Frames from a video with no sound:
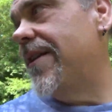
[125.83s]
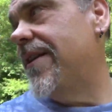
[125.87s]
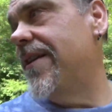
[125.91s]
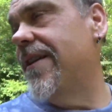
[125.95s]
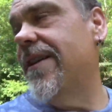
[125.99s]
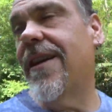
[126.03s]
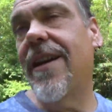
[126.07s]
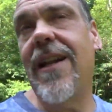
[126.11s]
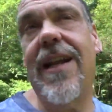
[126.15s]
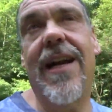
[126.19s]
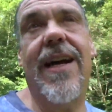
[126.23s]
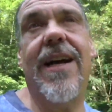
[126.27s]
in
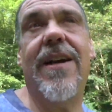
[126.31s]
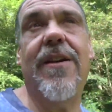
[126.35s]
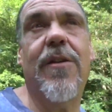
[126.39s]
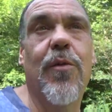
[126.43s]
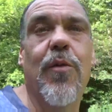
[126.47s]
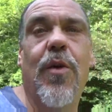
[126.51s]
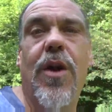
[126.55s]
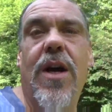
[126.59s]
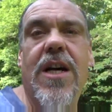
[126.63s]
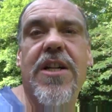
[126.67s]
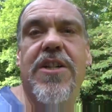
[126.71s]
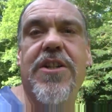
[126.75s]
the glider
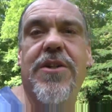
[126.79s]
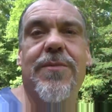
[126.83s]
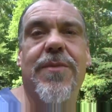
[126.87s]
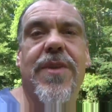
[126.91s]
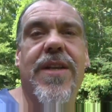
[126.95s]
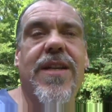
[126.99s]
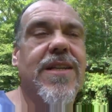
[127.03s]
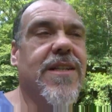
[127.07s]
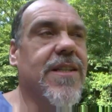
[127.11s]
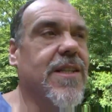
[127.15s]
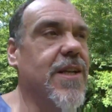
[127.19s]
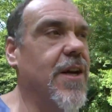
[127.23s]
watching
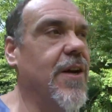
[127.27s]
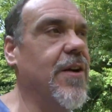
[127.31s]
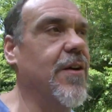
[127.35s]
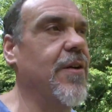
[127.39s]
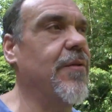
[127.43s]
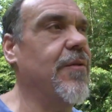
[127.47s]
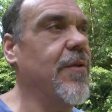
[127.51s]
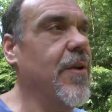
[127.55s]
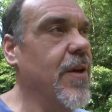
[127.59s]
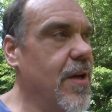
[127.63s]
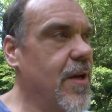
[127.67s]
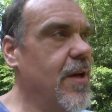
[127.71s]
me,
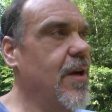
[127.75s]
so